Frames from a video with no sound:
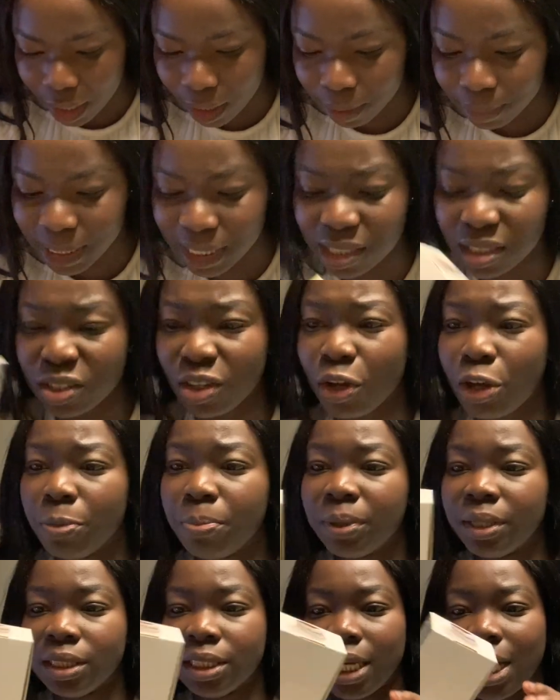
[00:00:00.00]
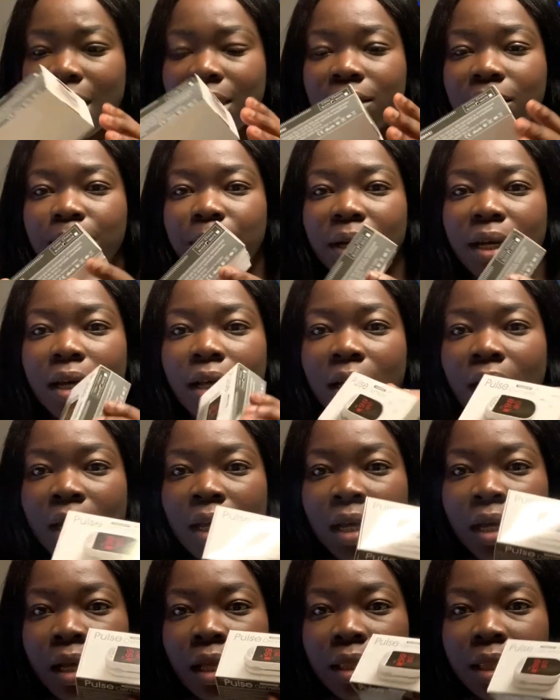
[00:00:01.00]
This is not opened yet, but
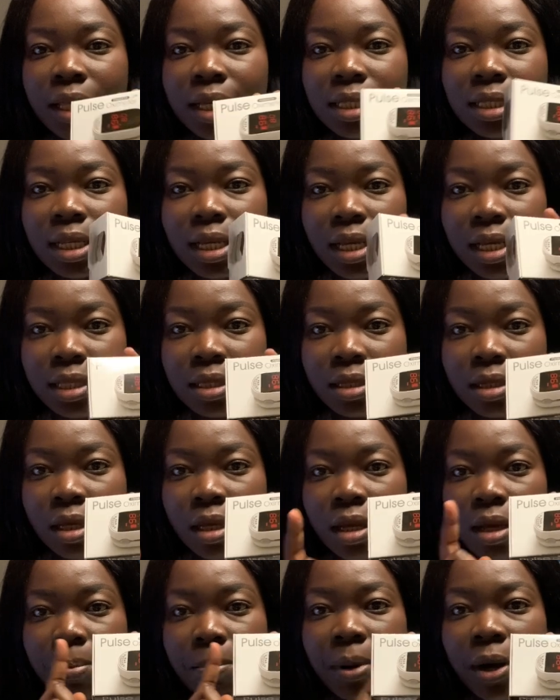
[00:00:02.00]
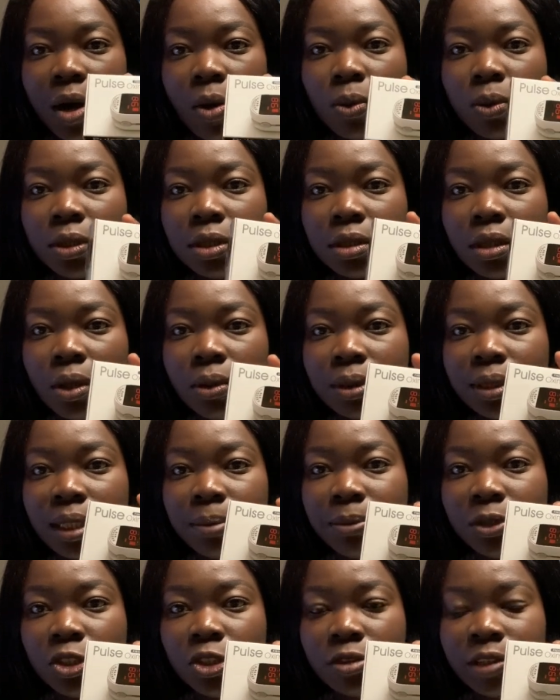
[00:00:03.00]
this is the pulse
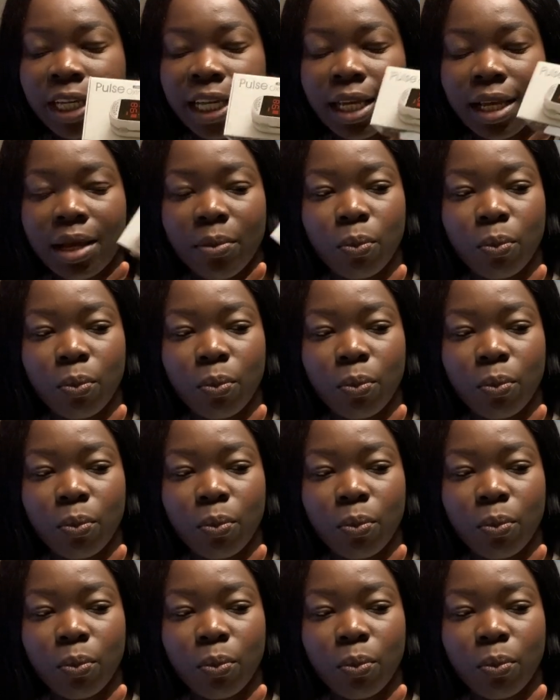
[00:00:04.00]
oximetry,